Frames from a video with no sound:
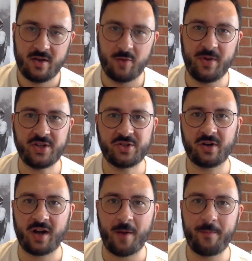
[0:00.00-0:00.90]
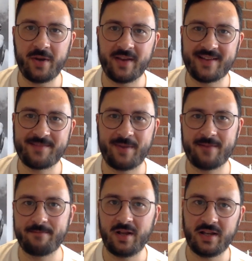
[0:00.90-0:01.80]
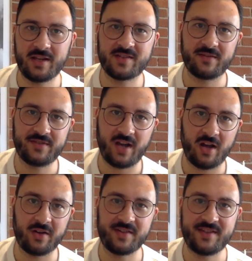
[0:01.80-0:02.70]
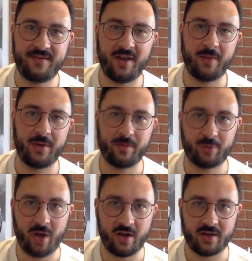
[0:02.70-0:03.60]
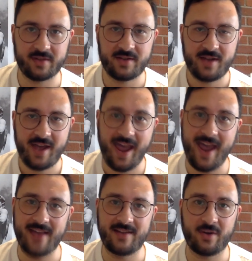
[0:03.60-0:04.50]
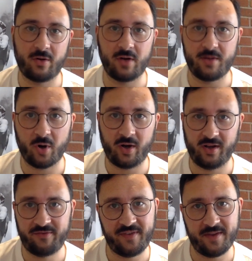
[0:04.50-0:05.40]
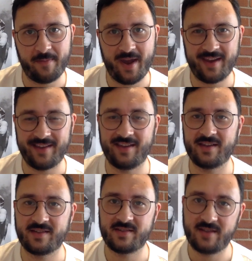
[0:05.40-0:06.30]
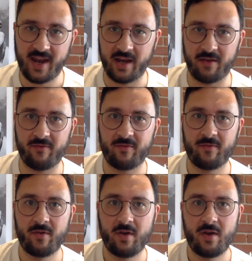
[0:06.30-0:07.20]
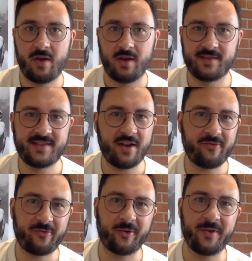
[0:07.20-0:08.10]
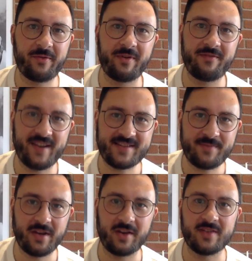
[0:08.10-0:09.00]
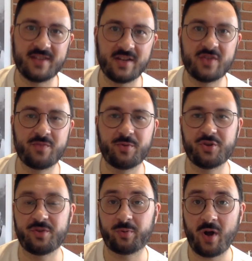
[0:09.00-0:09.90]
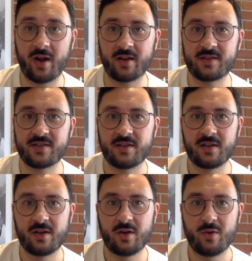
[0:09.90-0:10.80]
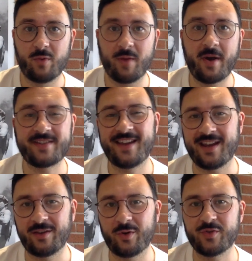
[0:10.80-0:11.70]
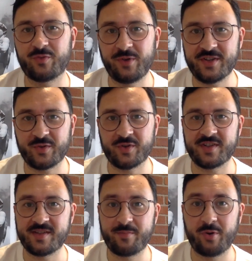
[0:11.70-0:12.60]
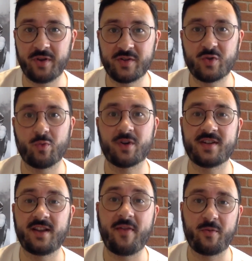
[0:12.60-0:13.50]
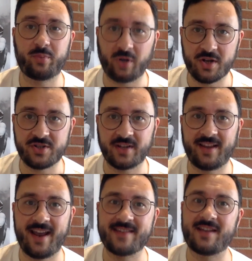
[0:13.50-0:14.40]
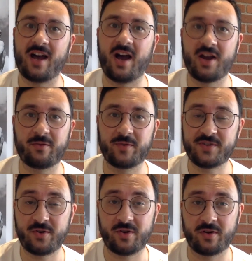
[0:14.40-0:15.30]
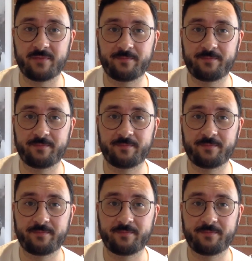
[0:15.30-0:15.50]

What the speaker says: You picture a company that spent millions of dollars developing a product, and the early market feedback is negative. Instead of further investment and continuing to push the product, what about taking those resources and putting it towards another project that has a higher return?